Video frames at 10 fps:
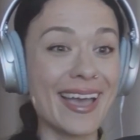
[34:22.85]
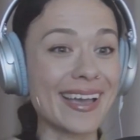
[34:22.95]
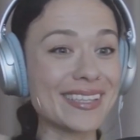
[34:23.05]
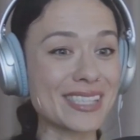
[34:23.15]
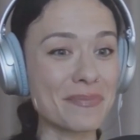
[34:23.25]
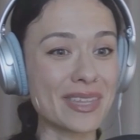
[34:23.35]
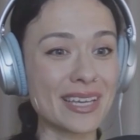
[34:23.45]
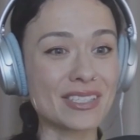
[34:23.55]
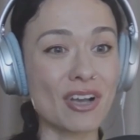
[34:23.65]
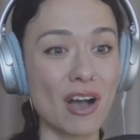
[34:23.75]
And something
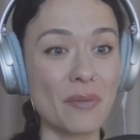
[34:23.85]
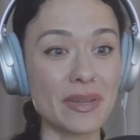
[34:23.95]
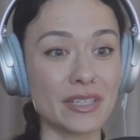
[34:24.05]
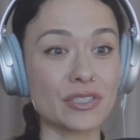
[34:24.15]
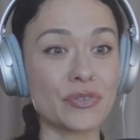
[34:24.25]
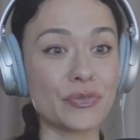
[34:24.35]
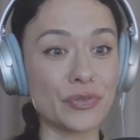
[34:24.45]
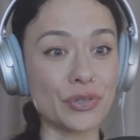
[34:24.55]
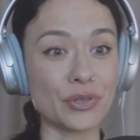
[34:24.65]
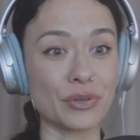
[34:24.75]
as common as
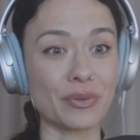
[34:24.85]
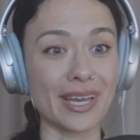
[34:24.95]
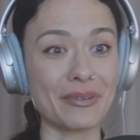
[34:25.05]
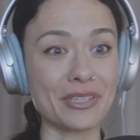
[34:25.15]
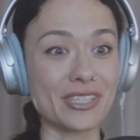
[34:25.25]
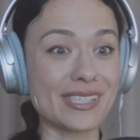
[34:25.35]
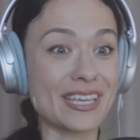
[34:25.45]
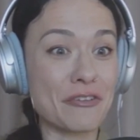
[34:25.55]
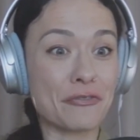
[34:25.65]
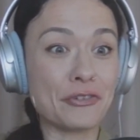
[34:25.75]
food, right? We just
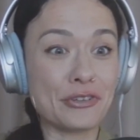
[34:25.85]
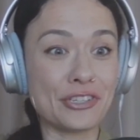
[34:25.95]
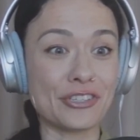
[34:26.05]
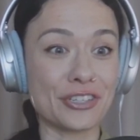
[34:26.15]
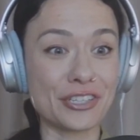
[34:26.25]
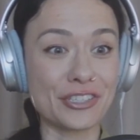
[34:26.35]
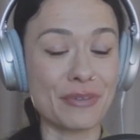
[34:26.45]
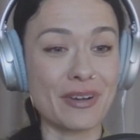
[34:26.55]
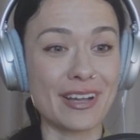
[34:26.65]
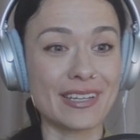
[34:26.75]
eat food to nourish
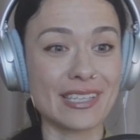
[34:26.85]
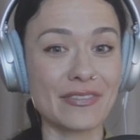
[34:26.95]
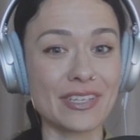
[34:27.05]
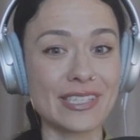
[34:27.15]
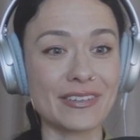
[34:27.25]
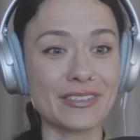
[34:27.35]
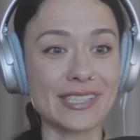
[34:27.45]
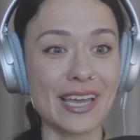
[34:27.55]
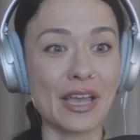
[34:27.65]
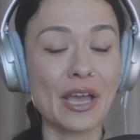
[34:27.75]
our bodies every single
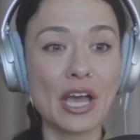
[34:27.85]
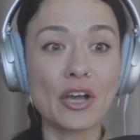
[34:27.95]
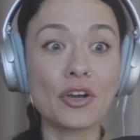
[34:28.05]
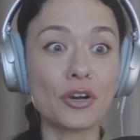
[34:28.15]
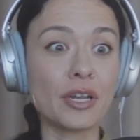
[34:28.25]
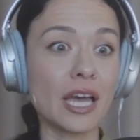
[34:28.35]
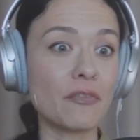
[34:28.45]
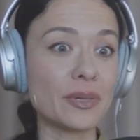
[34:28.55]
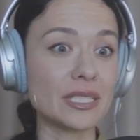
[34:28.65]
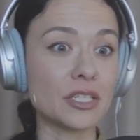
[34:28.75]
day, could
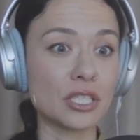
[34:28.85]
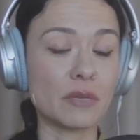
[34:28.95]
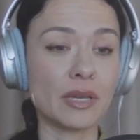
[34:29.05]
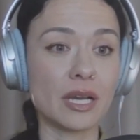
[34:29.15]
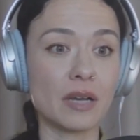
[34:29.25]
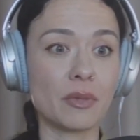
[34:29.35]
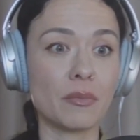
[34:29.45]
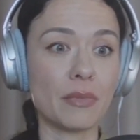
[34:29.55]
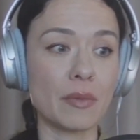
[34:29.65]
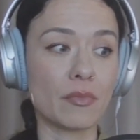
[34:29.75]
have potentially become a
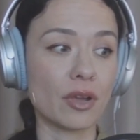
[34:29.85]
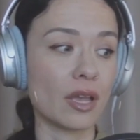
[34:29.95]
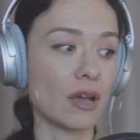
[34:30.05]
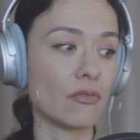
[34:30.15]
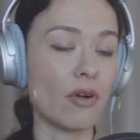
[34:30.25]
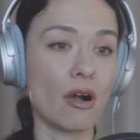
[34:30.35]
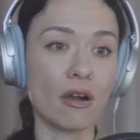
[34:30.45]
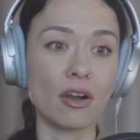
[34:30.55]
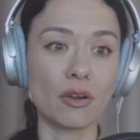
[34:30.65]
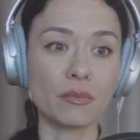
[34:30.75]
memory of
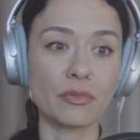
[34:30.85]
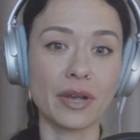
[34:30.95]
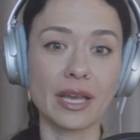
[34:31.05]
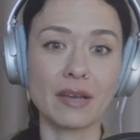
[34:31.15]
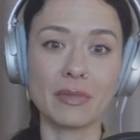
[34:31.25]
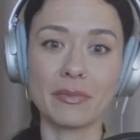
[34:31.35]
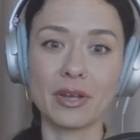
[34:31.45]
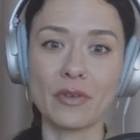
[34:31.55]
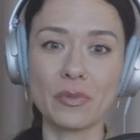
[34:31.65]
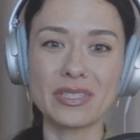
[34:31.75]
harm, right? A memory
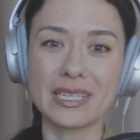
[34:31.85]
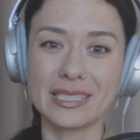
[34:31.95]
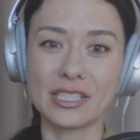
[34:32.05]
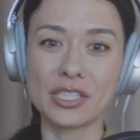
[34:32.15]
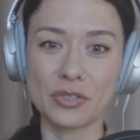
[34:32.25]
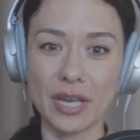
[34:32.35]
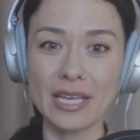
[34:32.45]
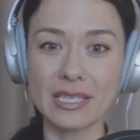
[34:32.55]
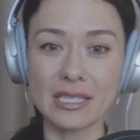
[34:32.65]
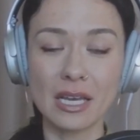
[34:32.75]
of almost like
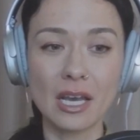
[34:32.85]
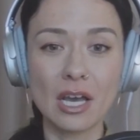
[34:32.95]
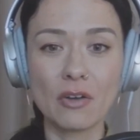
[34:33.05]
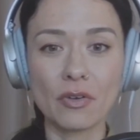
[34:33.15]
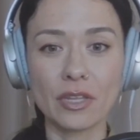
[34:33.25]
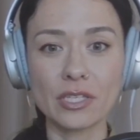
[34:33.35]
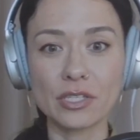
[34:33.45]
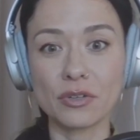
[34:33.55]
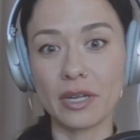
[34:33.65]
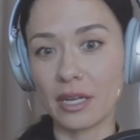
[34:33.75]
disgrace for this
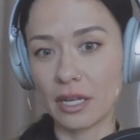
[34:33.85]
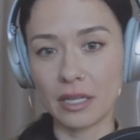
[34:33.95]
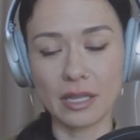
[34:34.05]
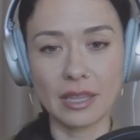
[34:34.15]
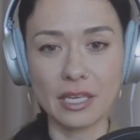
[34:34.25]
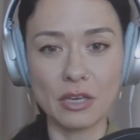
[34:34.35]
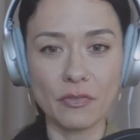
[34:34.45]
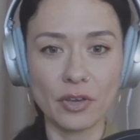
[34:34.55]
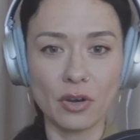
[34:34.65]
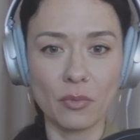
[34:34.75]
student. And thank you
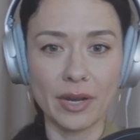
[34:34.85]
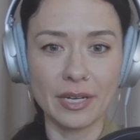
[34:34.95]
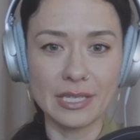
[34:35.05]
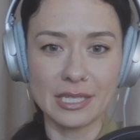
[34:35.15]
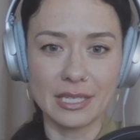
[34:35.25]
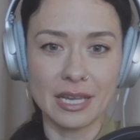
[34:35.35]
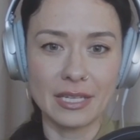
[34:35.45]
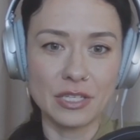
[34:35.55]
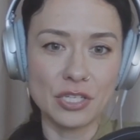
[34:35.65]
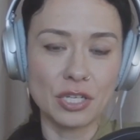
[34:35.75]
for your awareness
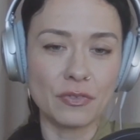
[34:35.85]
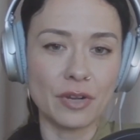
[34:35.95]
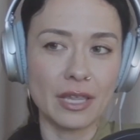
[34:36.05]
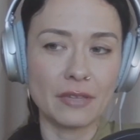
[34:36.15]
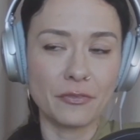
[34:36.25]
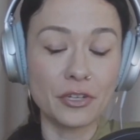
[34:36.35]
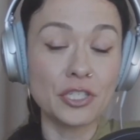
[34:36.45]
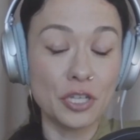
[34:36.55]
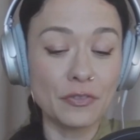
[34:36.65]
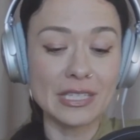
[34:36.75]
and
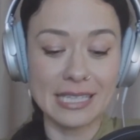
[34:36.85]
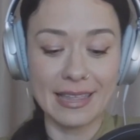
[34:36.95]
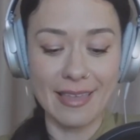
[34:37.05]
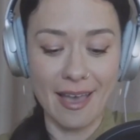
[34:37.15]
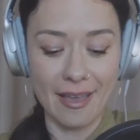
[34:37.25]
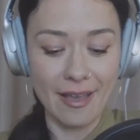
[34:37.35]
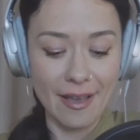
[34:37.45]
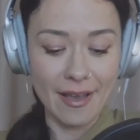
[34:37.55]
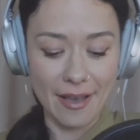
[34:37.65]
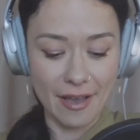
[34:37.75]
surfacing that.
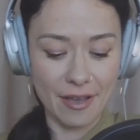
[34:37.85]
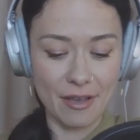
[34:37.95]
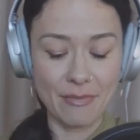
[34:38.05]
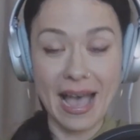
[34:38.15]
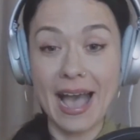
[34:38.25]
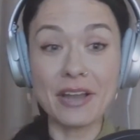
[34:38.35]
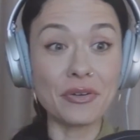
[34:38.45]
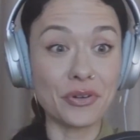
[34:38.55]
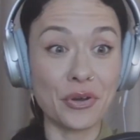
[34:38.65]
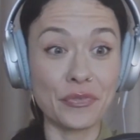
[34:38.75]
I
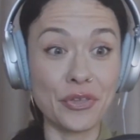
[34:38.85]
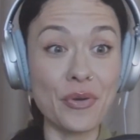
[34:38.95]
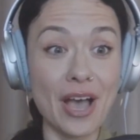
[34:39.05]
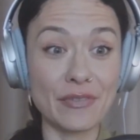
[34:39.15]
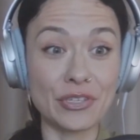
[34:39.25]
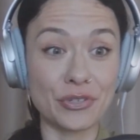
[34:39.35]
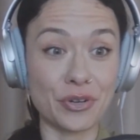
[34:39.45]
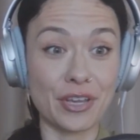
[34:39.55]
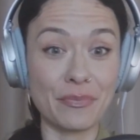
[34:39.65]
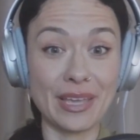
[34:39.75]
don't know if you have a
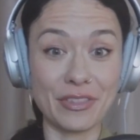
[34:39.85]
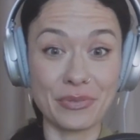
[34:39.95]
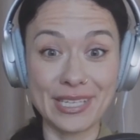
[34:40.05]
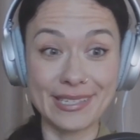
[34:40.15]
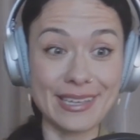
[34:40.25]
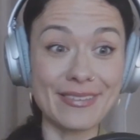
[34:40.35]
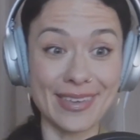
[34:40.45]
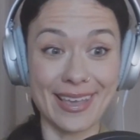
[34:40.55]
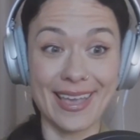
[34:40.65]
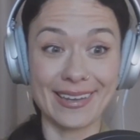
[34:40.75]
story being the
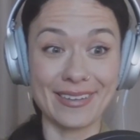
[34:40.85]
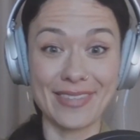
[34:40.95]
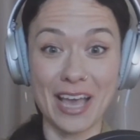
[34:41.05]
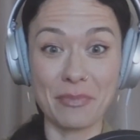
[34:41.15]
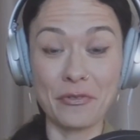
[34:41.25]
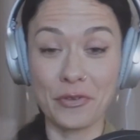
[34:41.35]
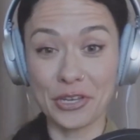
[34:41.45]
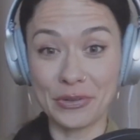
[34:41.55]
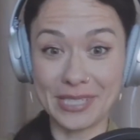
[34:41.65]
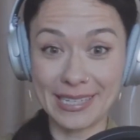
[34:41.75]
receiving end of that before
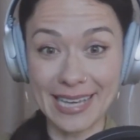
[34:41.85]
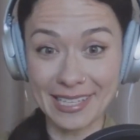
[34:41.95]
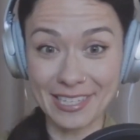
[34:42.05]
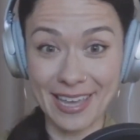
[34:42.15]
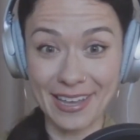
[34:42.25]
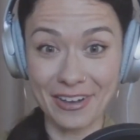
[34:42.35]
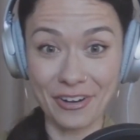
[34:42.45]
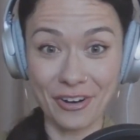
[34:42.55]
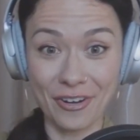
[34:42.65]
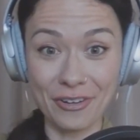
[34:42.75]
you did that to that young
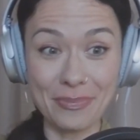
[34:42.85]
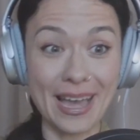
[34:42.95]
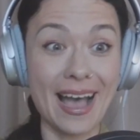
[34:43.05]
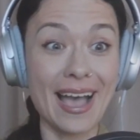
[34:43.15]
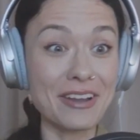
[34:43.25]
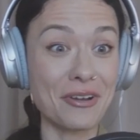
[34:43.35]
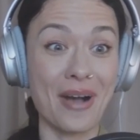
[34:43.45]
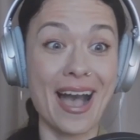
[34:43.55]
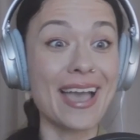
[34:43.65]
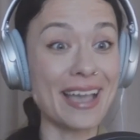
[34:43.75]
girl, but I know
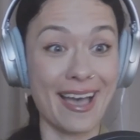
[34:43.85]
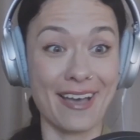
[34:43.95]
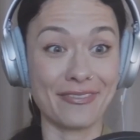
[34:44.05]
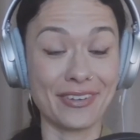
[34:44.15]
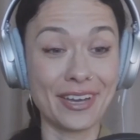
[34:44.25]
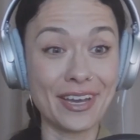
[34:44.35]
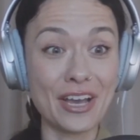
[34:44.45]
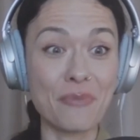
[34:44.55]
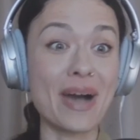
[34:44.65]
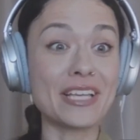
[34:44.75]
I have
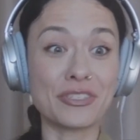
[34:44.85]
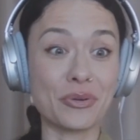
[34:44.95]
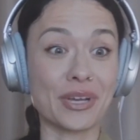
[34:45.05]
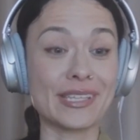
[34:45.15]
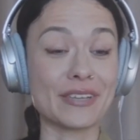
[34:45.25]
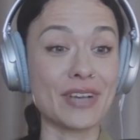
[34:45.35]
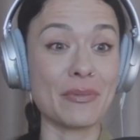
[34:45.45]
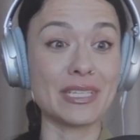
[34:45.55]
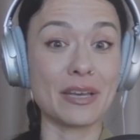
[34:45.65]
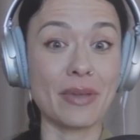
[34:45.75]
my stories of
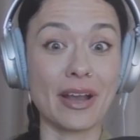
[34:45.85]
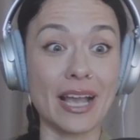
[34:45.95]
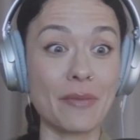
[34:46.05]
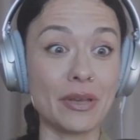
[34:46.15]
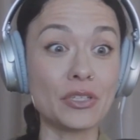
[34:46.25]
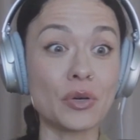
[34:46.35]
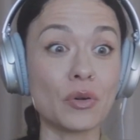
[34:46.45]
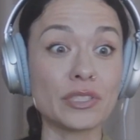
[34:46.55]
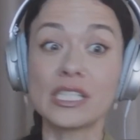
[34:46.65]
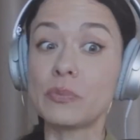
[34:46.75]
coming to America and being
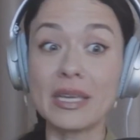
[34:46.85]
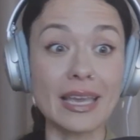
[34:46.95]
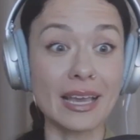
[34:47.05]
told to speak